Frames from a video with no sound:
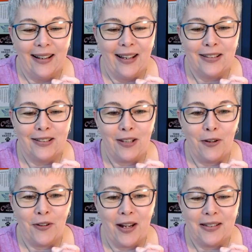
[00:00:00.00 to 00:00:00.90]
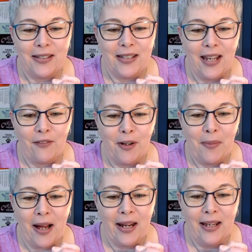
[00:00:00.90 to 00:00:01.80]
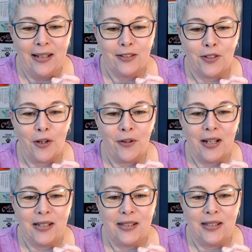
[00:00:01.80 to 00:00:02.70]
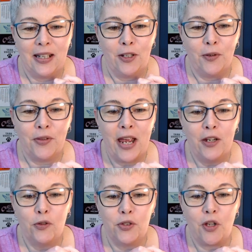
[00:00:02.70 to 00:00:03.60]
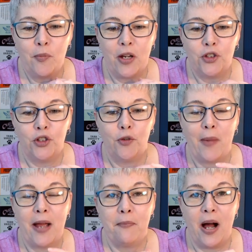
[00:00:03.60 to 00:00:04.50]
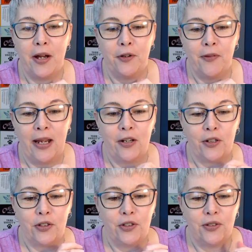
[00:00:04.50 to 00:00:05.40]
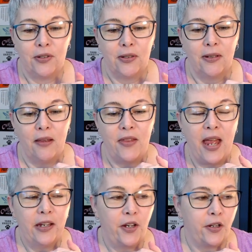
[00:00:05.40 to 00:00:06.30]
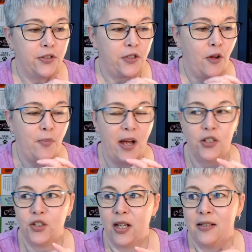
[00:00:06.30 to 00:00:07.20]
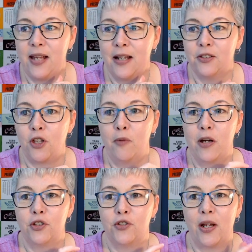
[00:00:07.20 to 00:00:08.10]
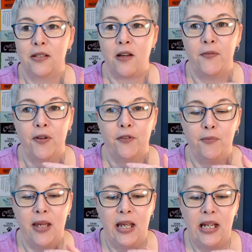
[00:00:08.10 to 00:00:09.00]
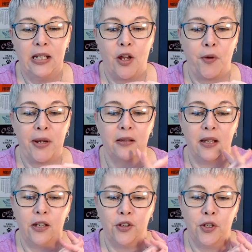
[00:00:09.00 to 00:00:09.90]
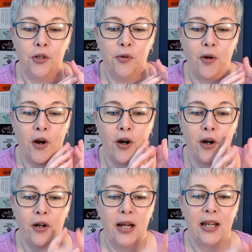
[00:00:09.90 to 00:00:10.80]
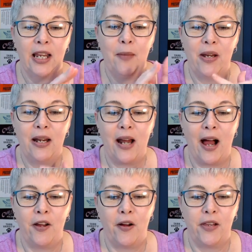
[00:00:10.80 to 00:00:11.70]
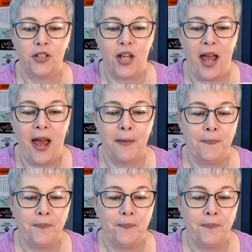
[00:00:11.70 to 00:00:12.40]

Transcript: It's so great to see everybody. So great to see you. Thank you so much to my moderators. Thank y'all so much. It takes so much stress off of me knowing that you are keeping an eye on the chat.